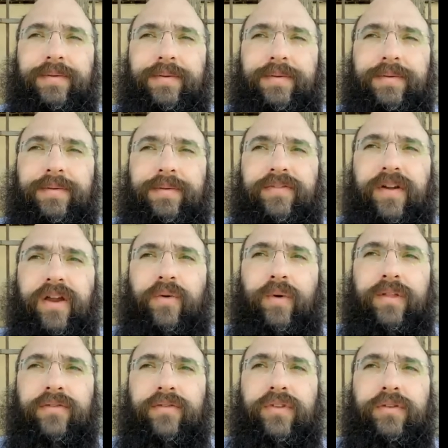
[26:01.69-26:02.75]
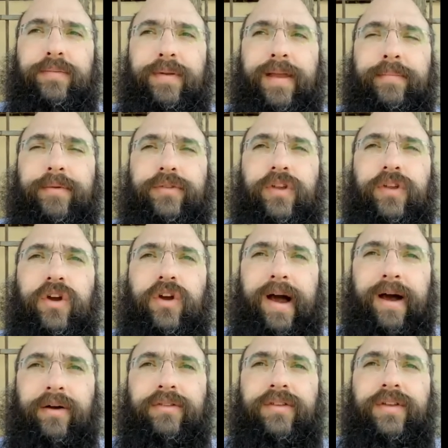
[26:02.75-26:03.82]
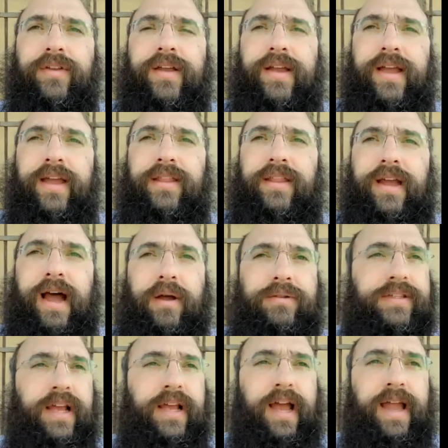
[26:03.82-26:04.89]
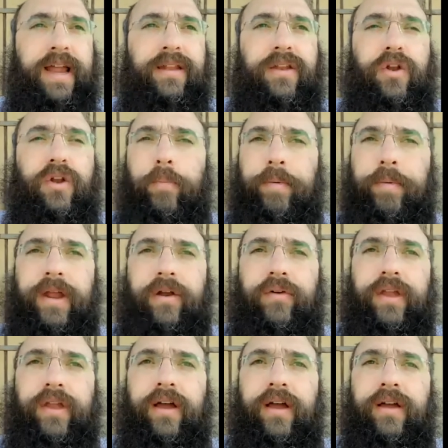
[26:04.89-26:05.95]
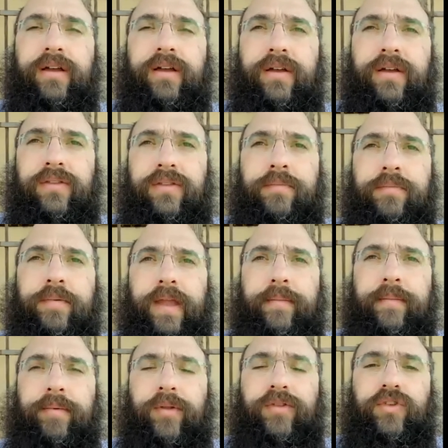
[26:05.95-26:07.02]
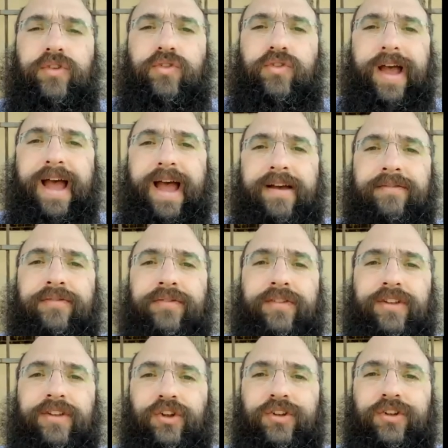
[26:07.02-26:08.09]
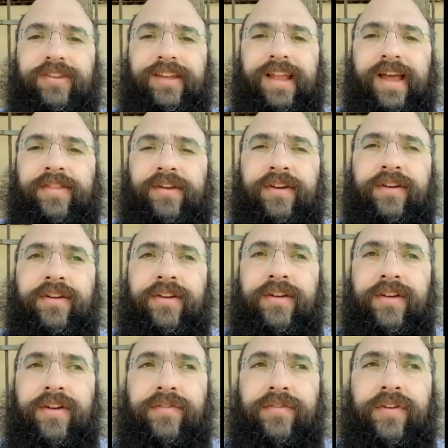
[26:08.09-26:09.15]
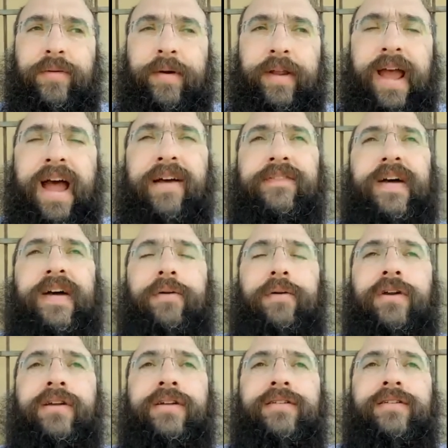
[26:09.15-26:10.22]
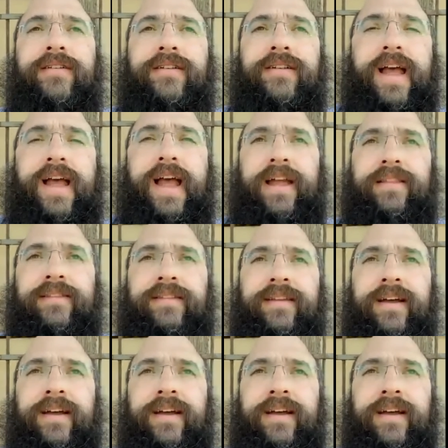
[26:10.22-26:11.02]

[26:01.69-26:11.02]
very wonderful to be able to go out in the outside, in an open area, to be able to learn together for about a half hour. And